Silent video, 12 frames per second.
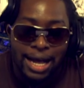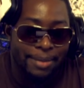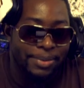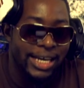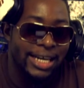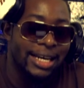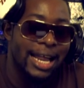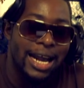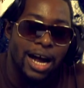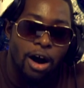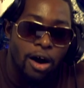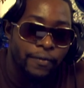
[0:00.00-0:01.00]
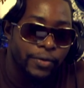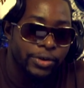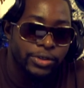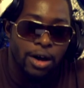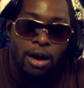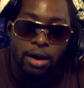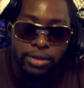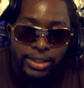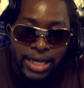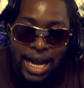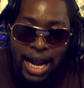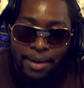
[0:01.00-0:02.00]
I've been getting a lot of offers all the
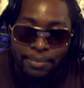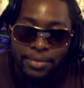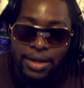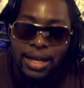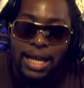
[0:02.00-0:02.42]
time.